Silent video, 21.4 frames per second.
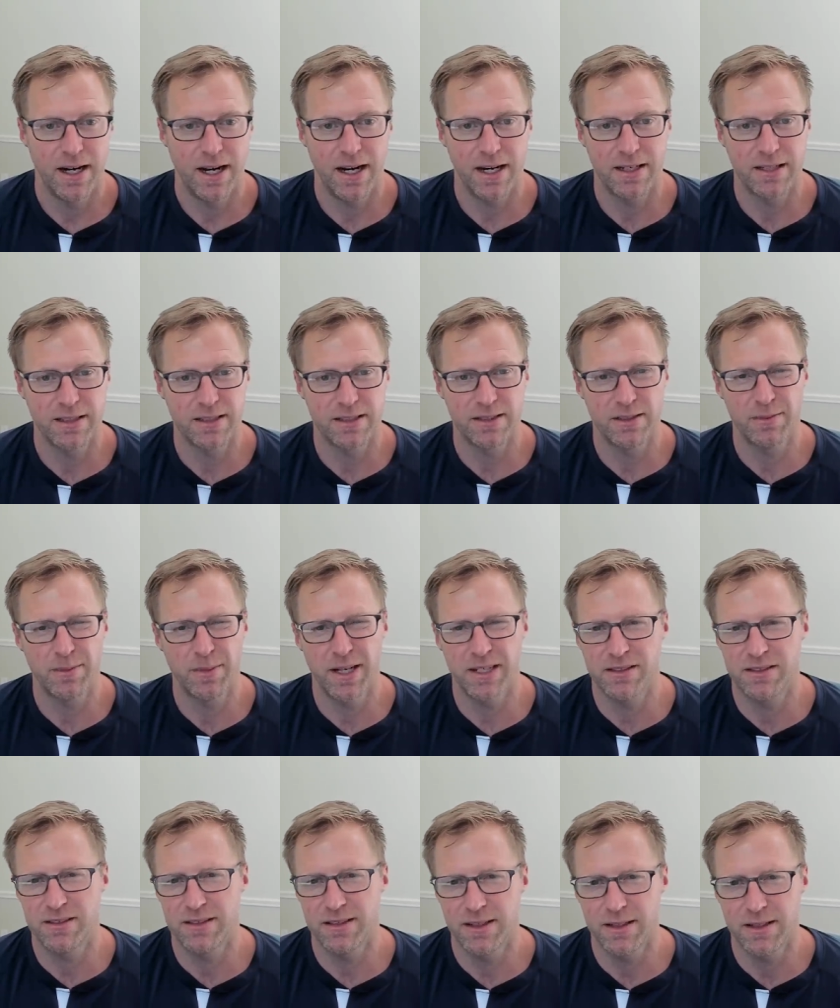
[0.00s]
and you
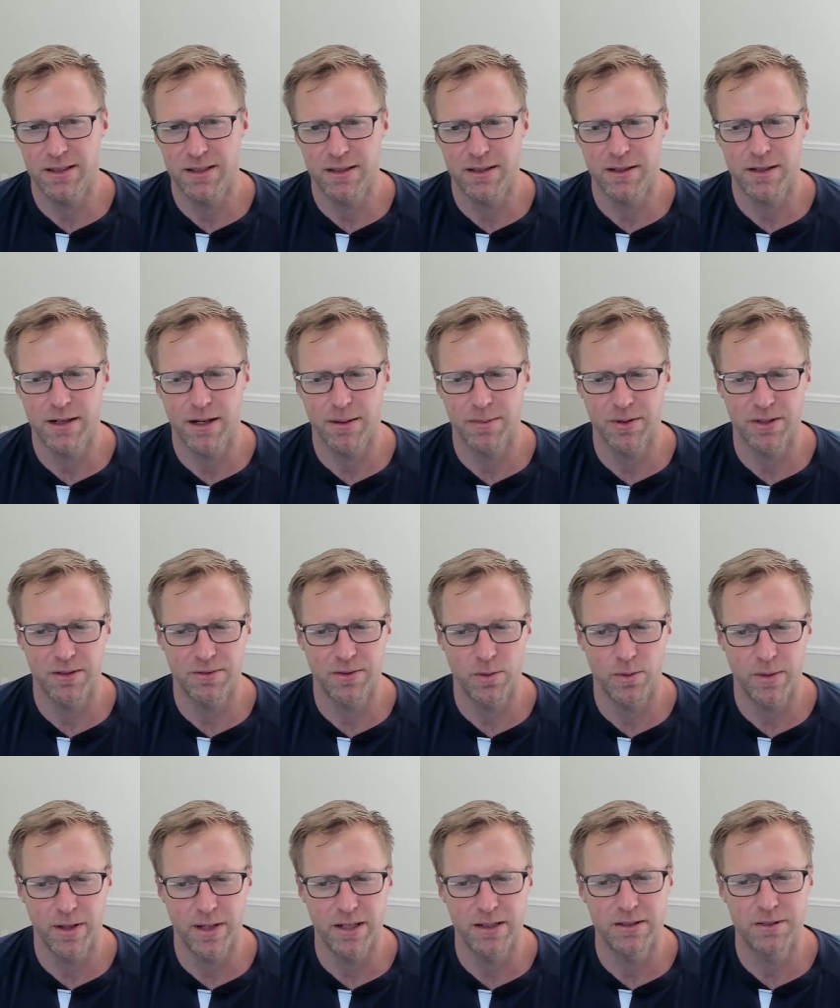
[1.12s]
might see it in a couple
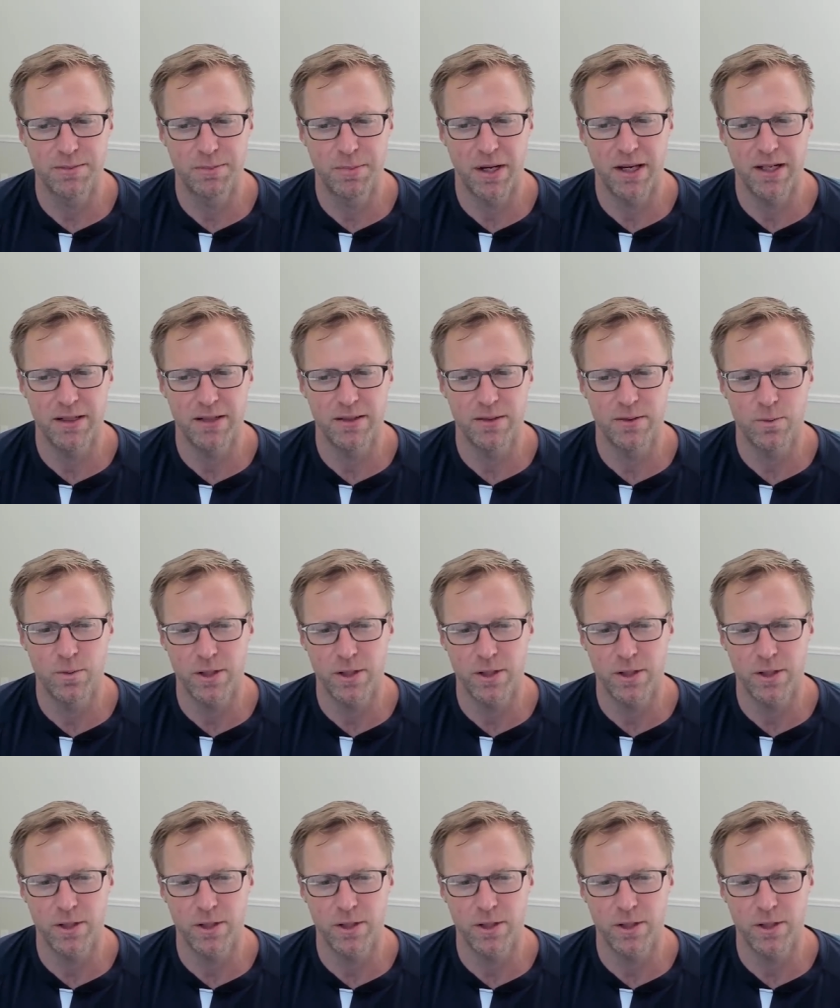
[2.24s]
different ways but